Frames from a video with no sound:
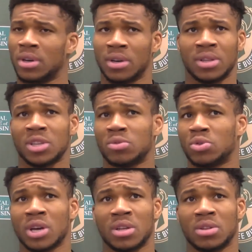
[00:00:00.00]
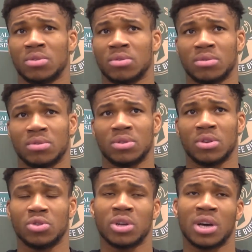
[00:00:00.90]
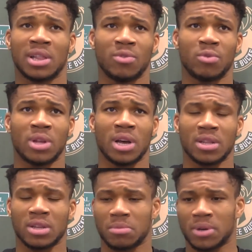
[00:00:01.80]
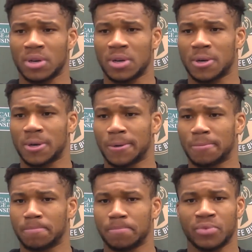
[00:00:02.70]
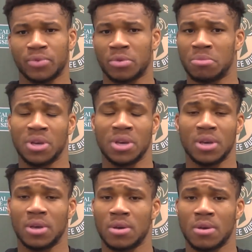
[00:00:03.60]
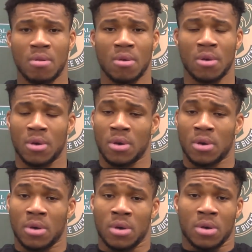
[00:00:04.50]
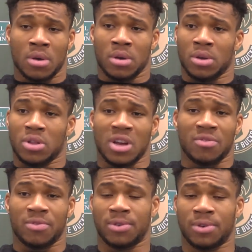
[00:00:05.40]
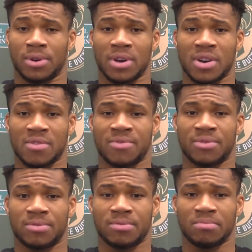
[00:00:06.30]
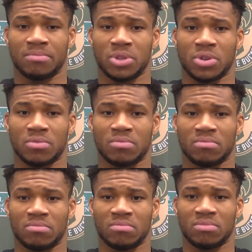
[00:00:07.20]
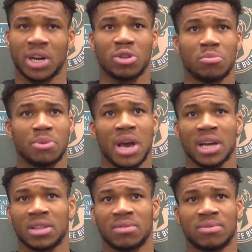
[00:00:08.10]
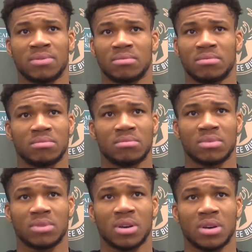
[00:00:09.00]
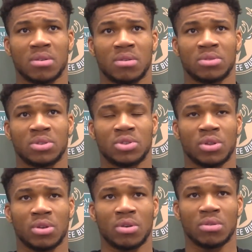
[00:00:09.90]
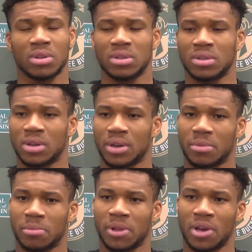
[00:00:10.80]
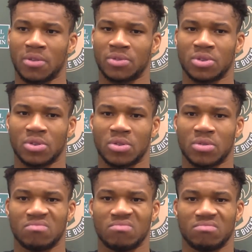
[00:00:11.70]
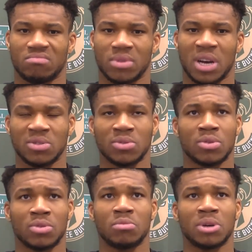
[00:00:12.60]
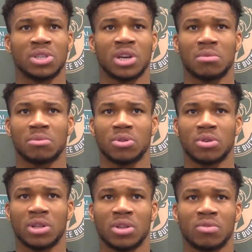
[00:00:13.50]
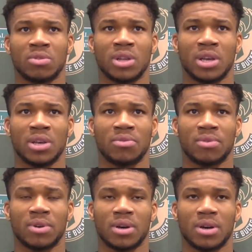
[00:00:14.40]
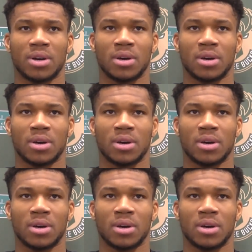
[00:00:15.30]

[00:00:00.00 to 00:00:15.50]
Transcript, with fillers: that's what you got to do. And then you got to live with the outcome. Um, for me, you know, I've, I've, you know, tried to be active uh, all season long and in, uh, in the playoffs. So I'm just gonna do my job. You know, at the end of the day, if uh,